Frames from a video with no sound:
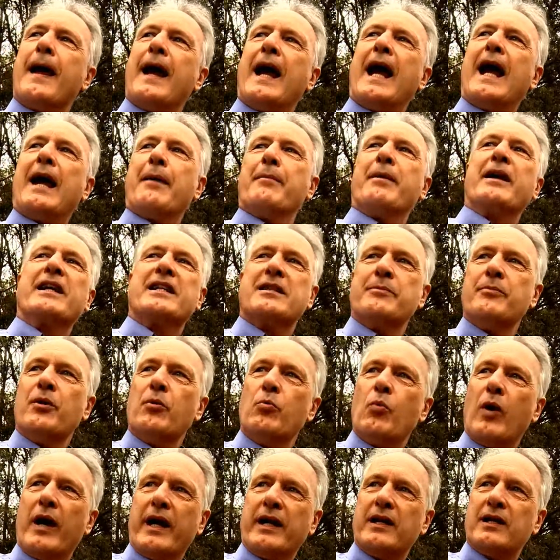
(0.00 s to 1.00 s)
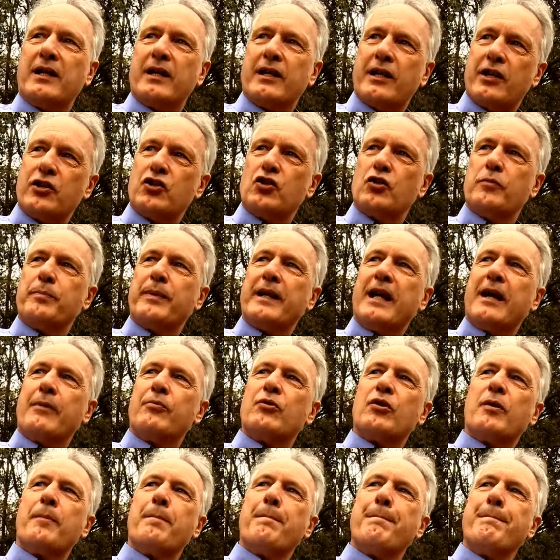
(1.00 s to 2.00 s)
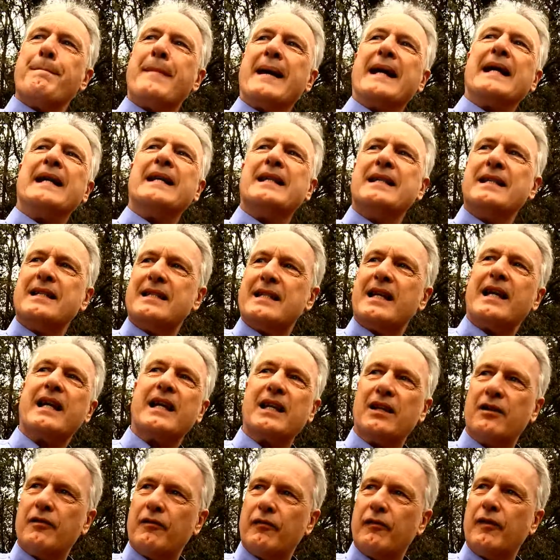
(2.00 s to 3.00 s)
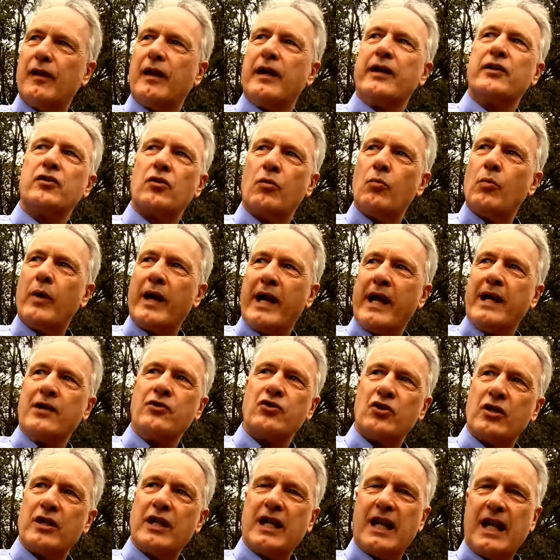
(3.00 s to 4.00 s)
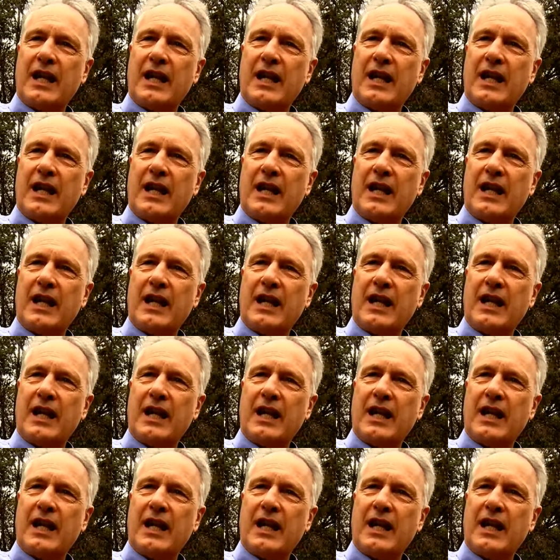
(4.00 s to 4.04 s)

At maximum weight, they should be able to maintain flight on one engine